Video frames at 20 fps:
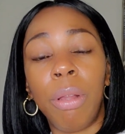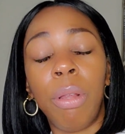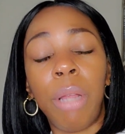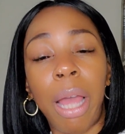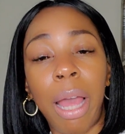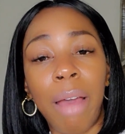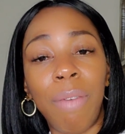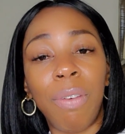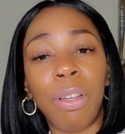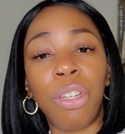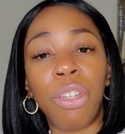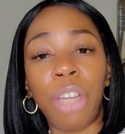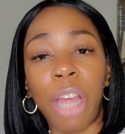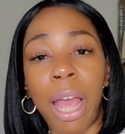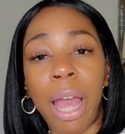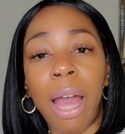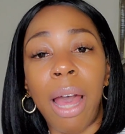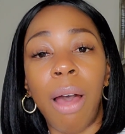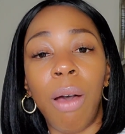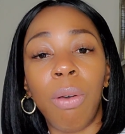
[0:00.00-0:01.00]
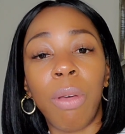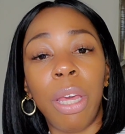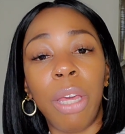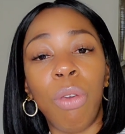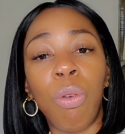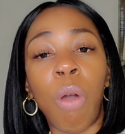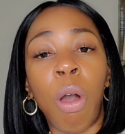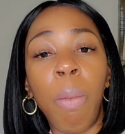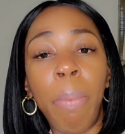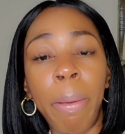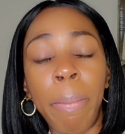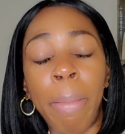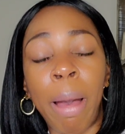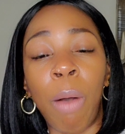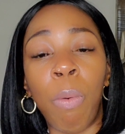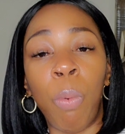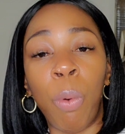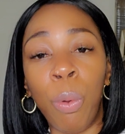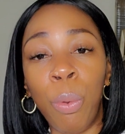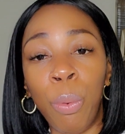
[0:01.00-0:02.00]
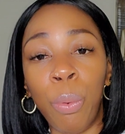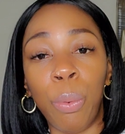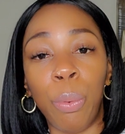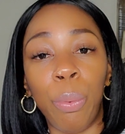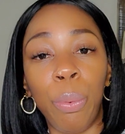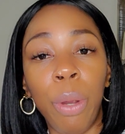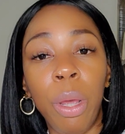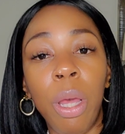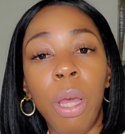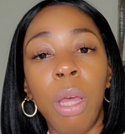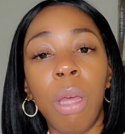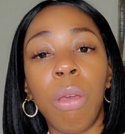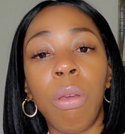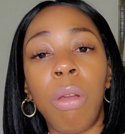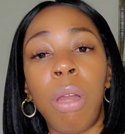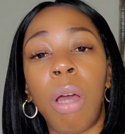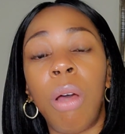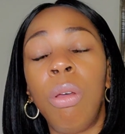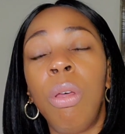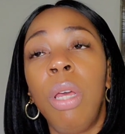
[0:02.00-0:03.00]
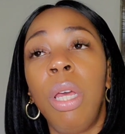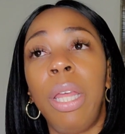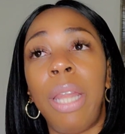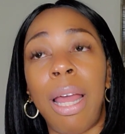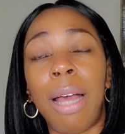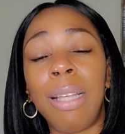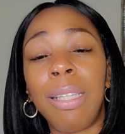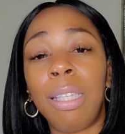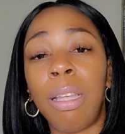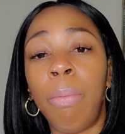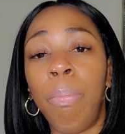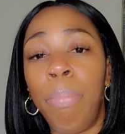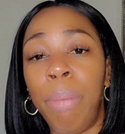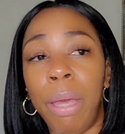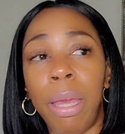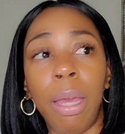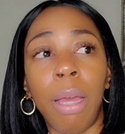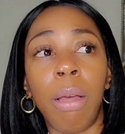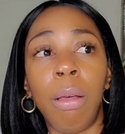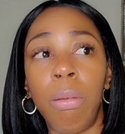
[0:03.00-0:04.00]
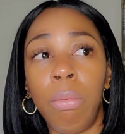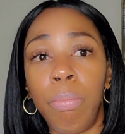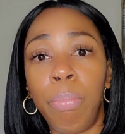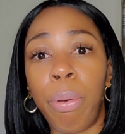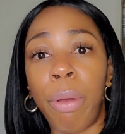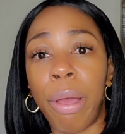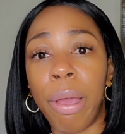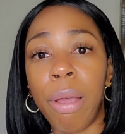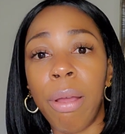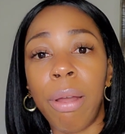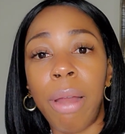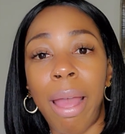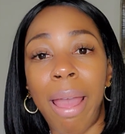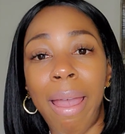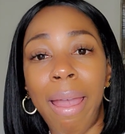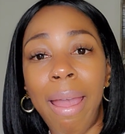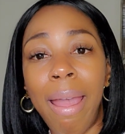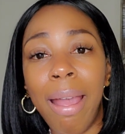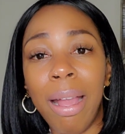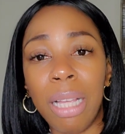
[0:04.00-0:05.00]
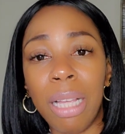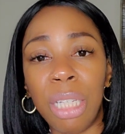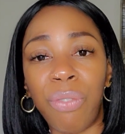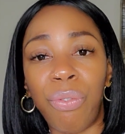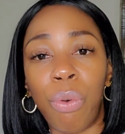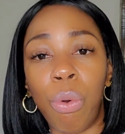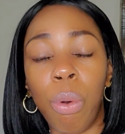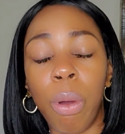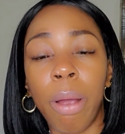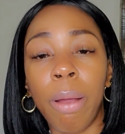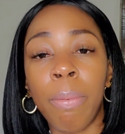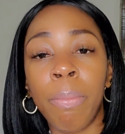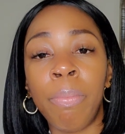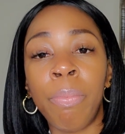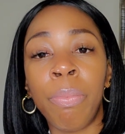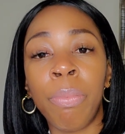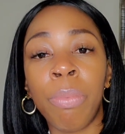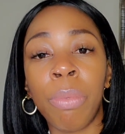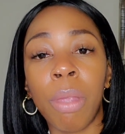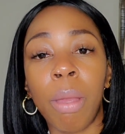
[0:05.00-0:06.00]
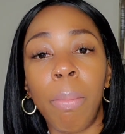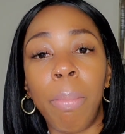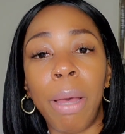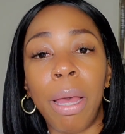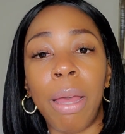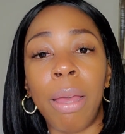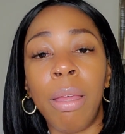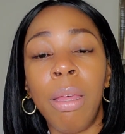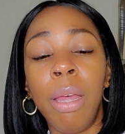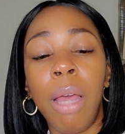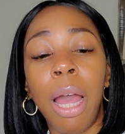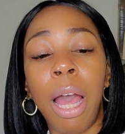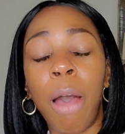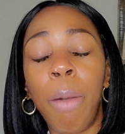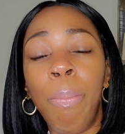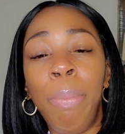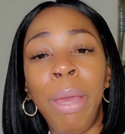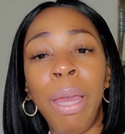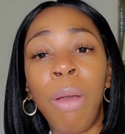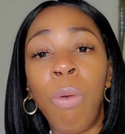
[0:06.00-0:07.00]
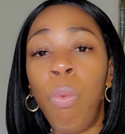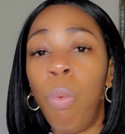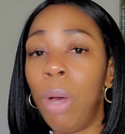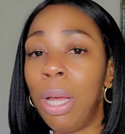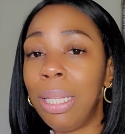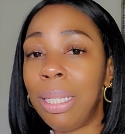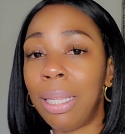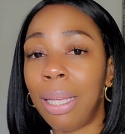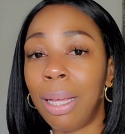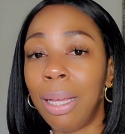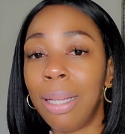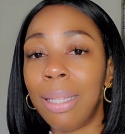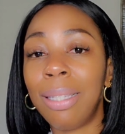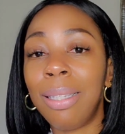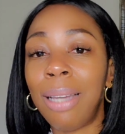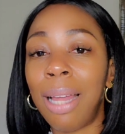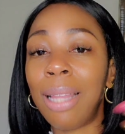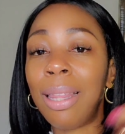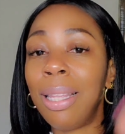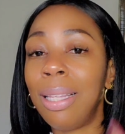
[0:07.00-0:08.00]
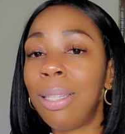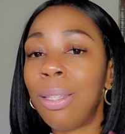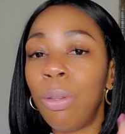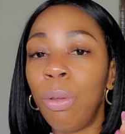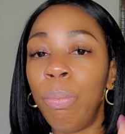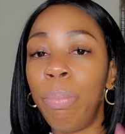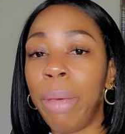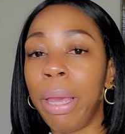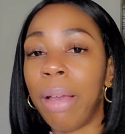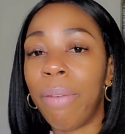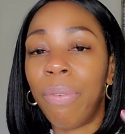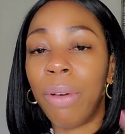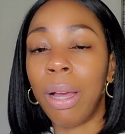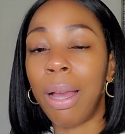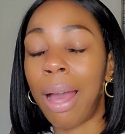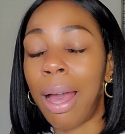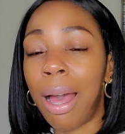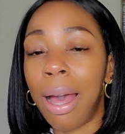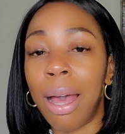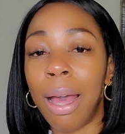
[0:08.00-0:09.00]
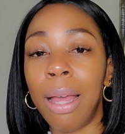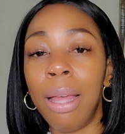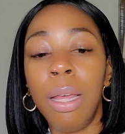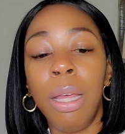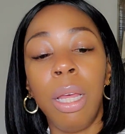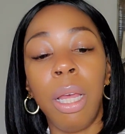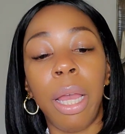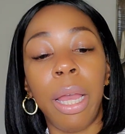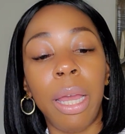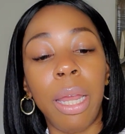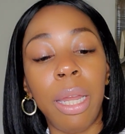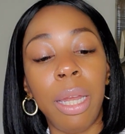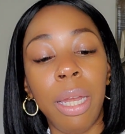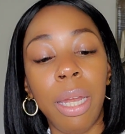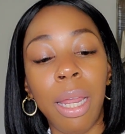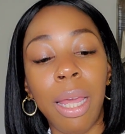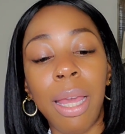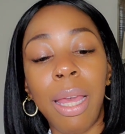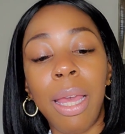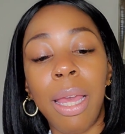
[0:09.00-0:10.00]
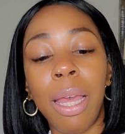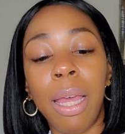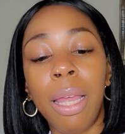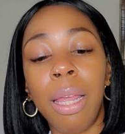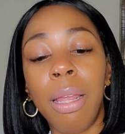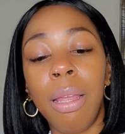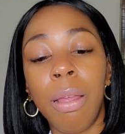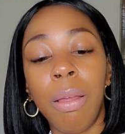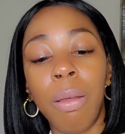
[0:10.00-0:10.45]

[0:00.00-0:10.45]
Have a child. Can you open my womb? That's a big prayer to ask for. But how big was it? Because nothing's too big for God. And then,